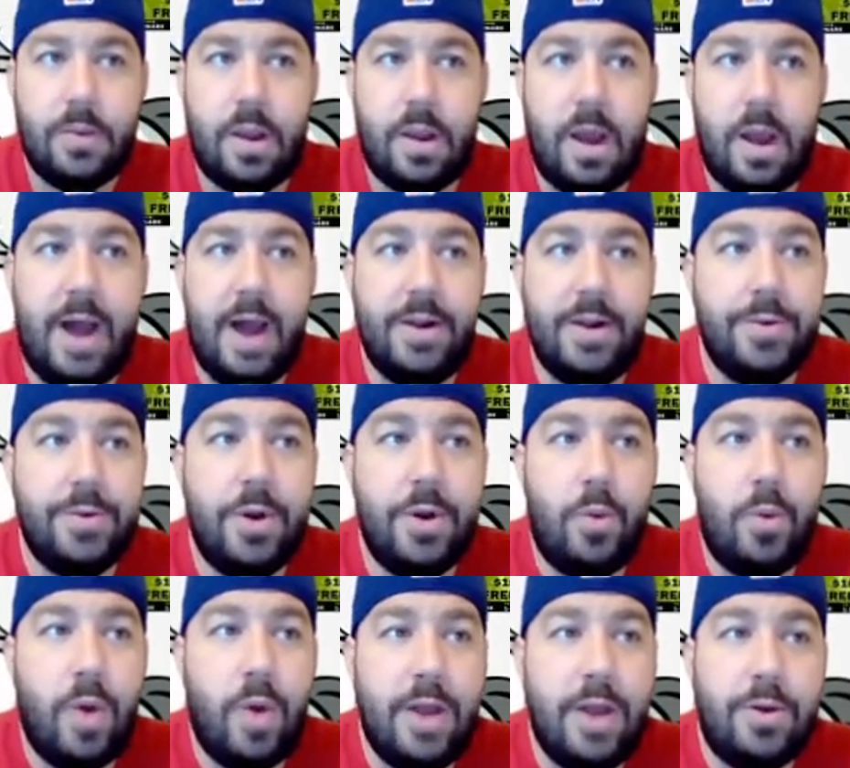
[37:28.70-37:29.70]
I don't
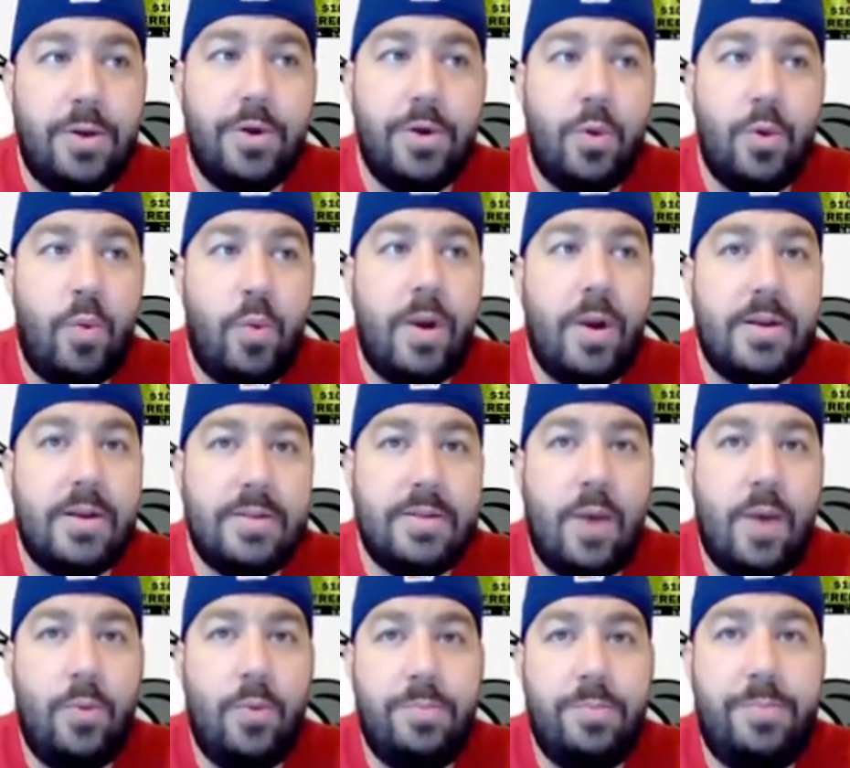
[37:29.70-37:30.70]
know where
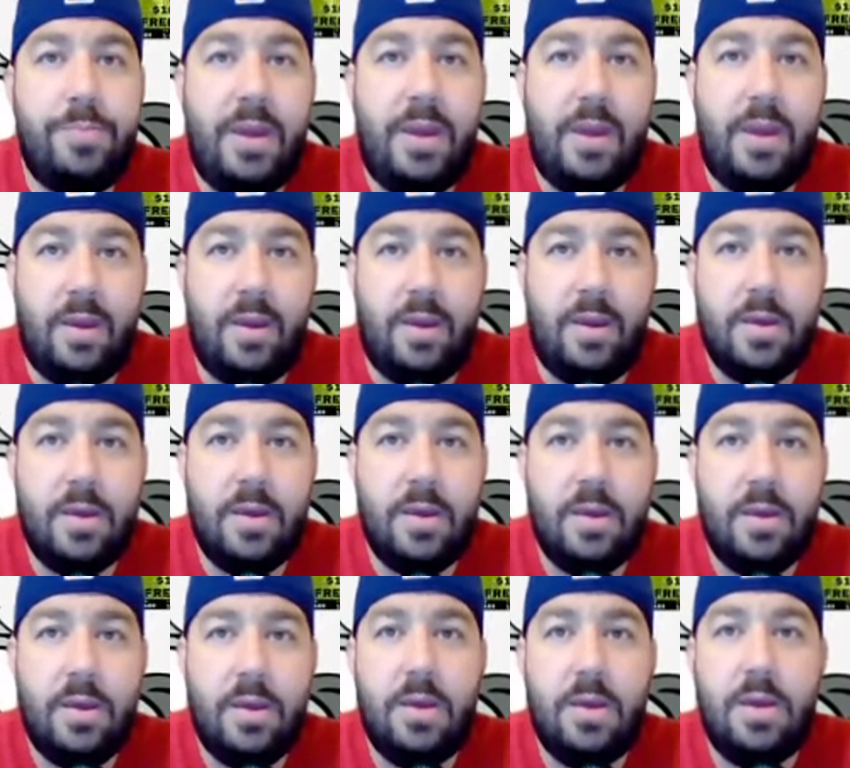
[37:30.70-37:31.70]
that would be
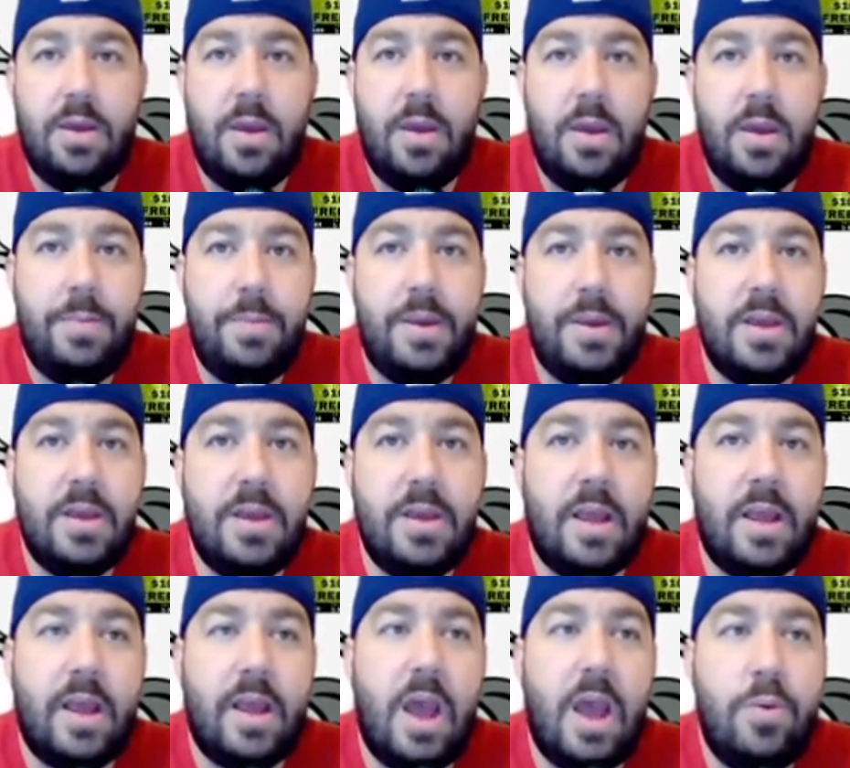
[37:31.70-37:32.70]
because
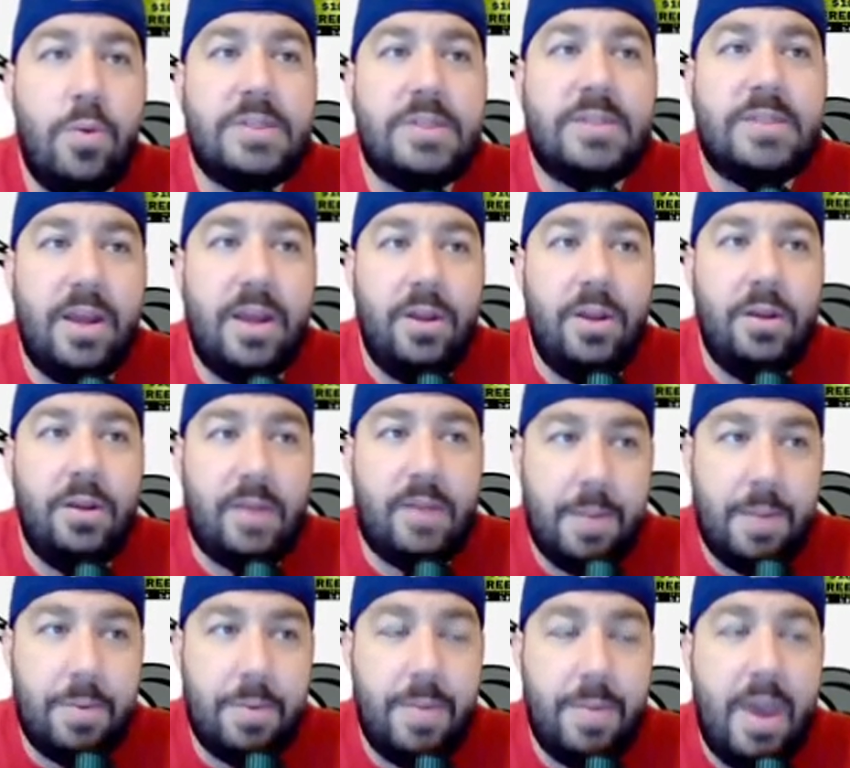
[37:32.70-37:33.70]
like I would say
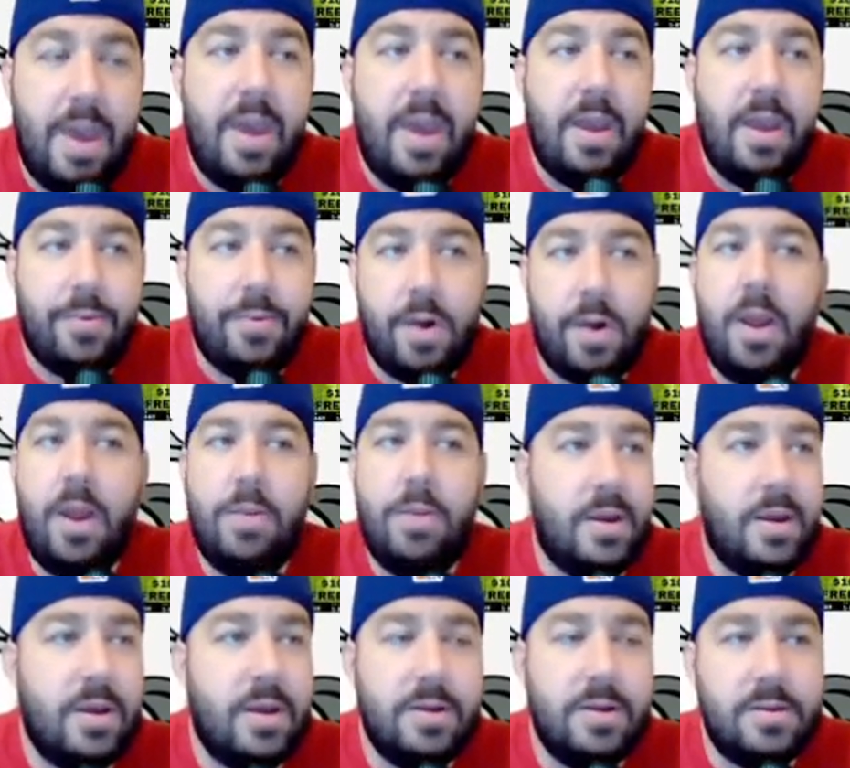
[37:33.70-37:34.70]
Tampa Bay, right?
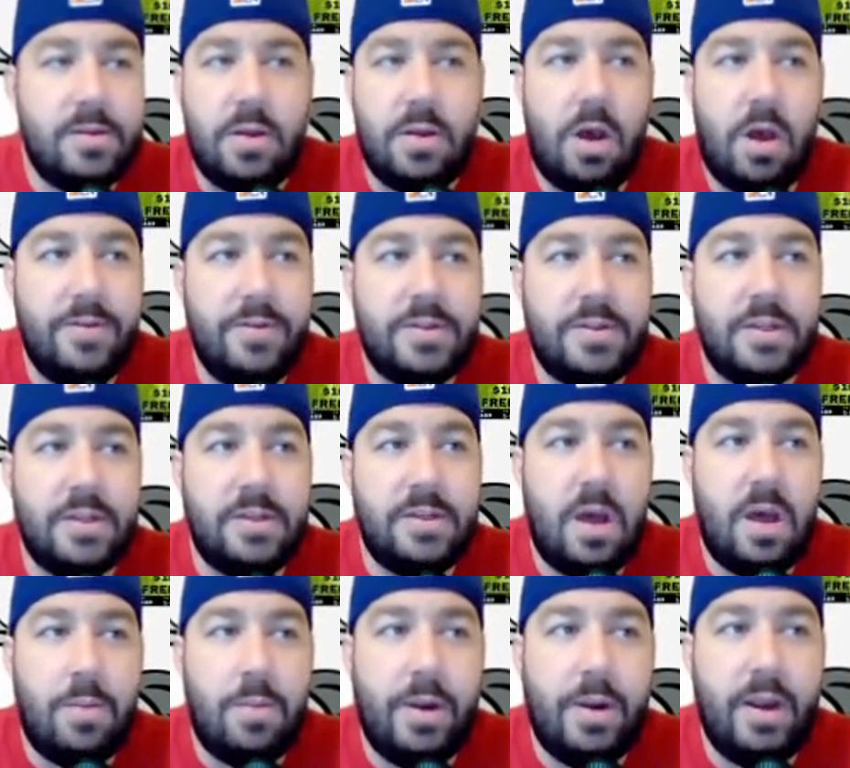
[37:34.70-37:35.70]
Because obviously
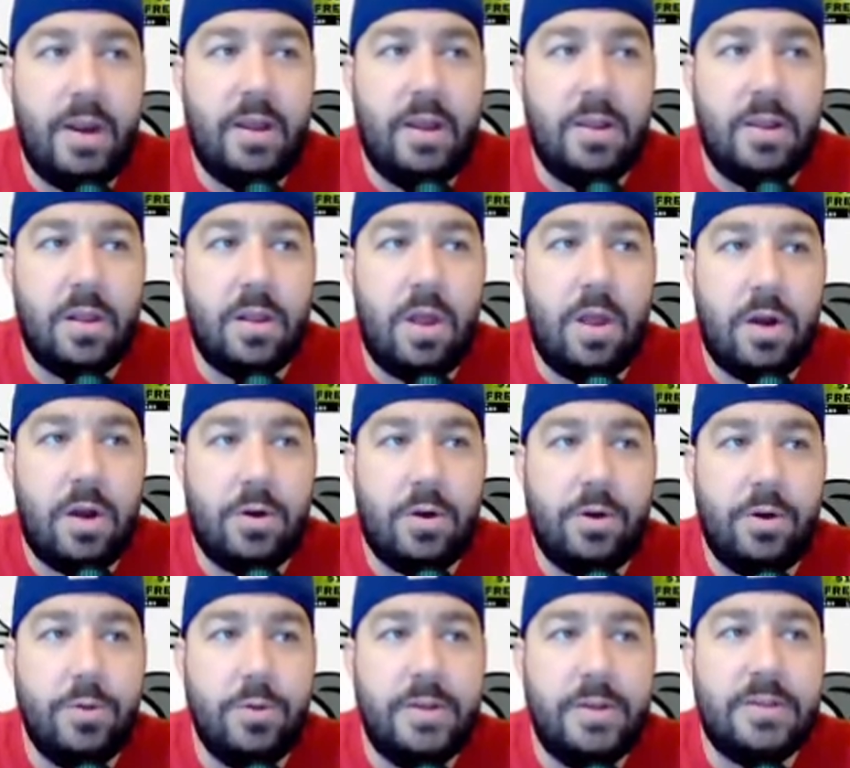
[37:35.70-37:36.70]
Tom Brady in the locker
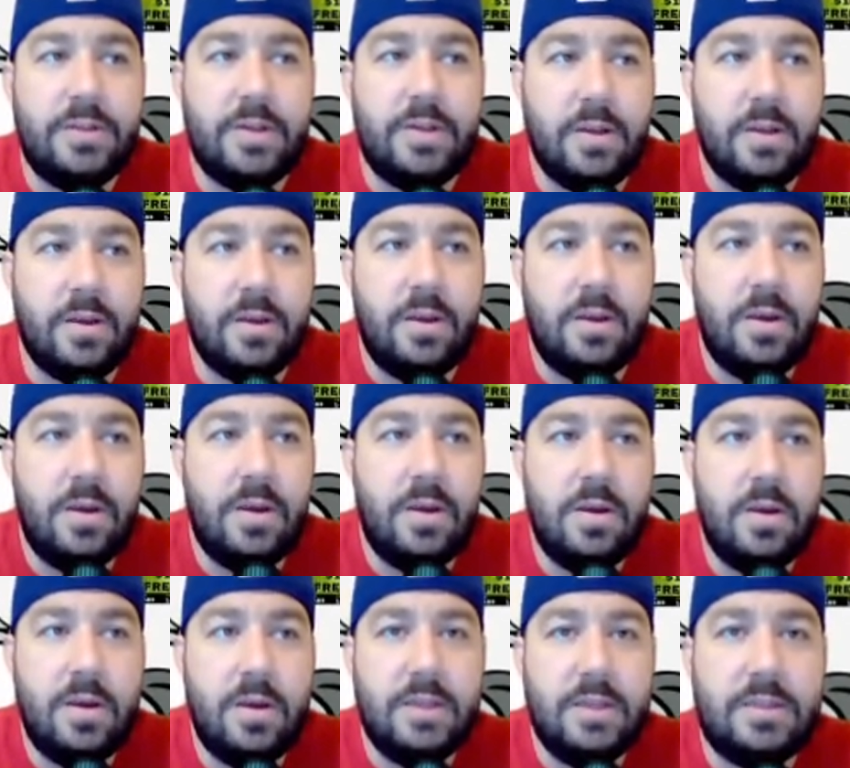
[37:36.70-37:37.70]
room, he's
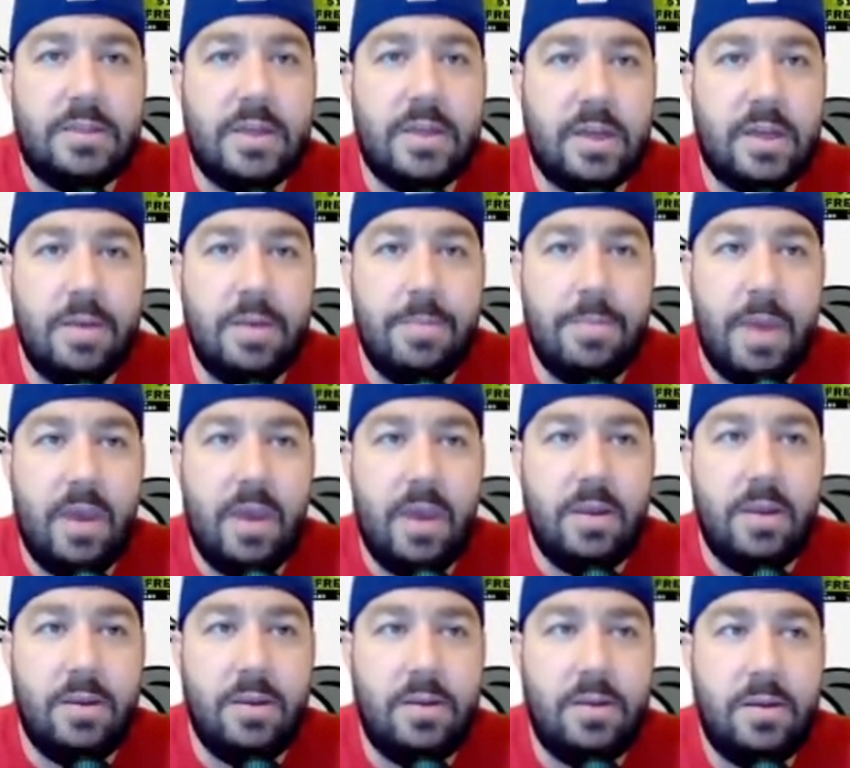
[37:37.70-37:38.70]
gonna
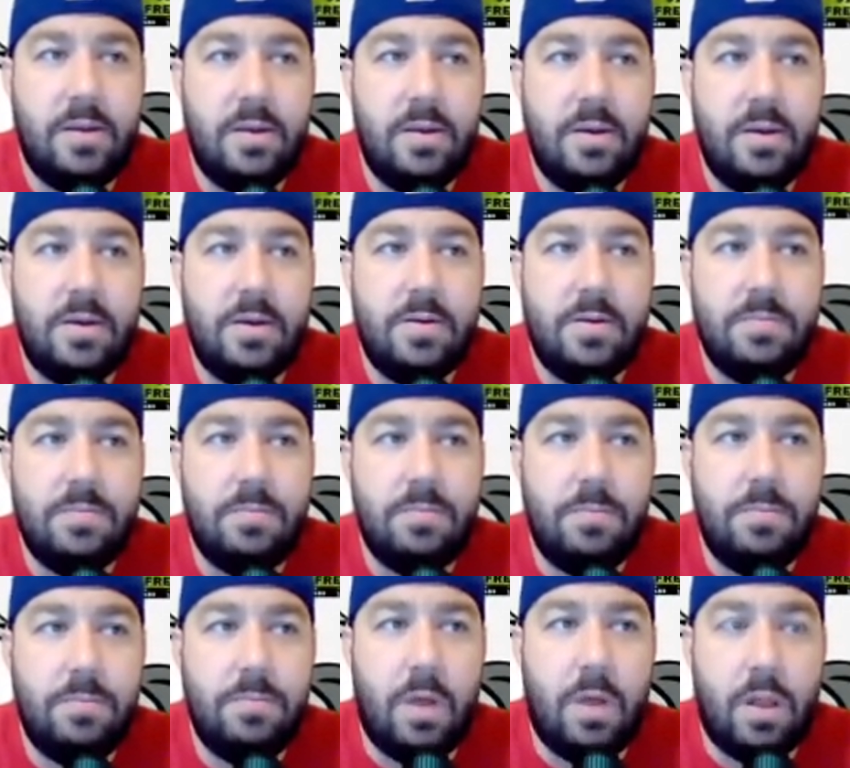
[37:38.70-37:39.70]
command
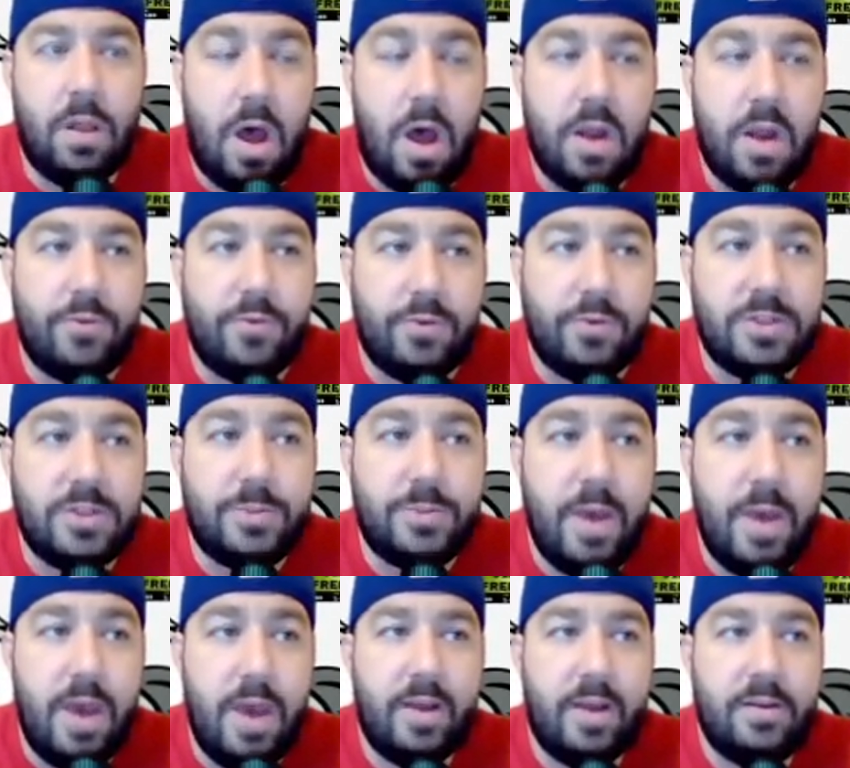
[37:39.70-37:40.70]
a lot of
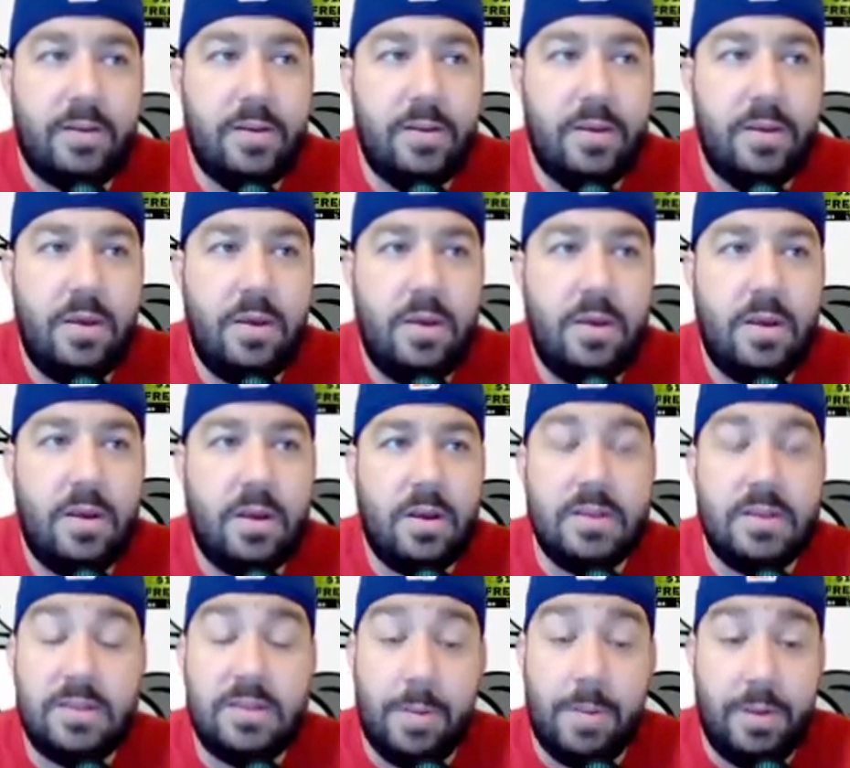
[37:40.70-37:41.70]
respect.
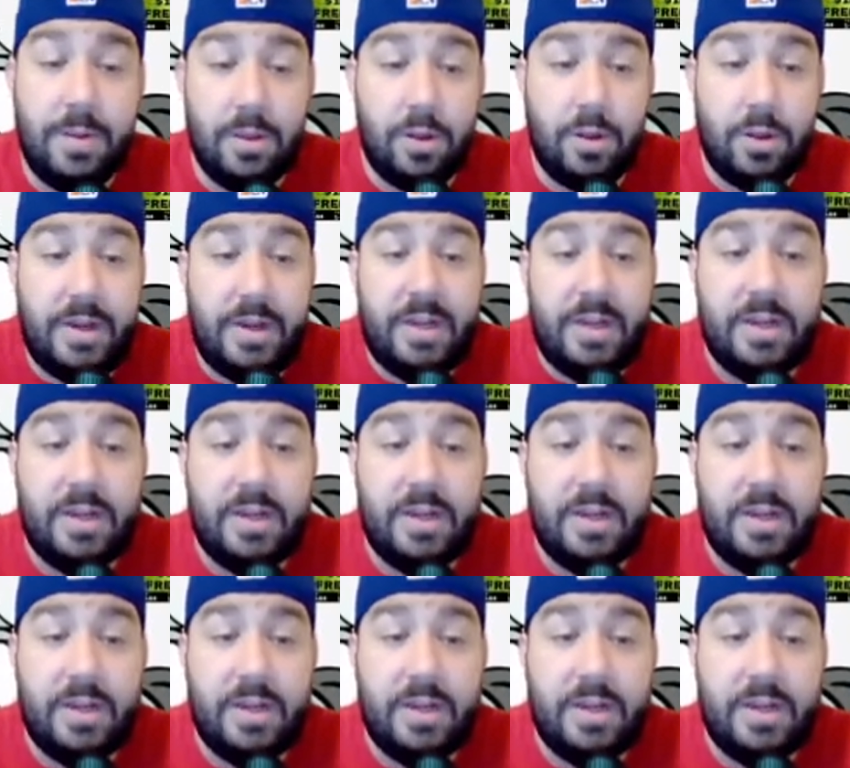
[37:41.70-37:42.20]
Because I mean, look what he did